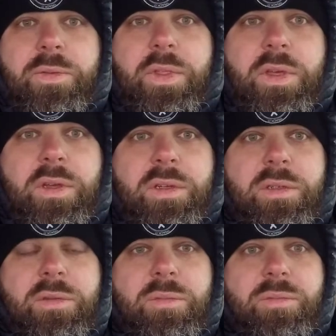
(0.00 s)
the
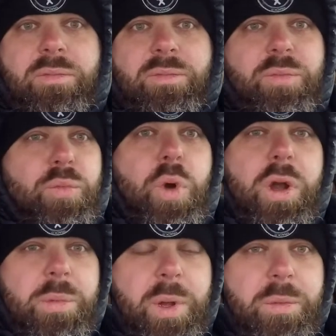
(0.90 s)

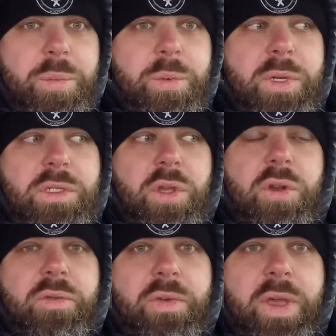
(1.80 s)
water pump is going
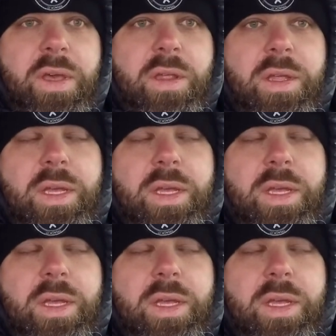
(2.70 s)
to fail.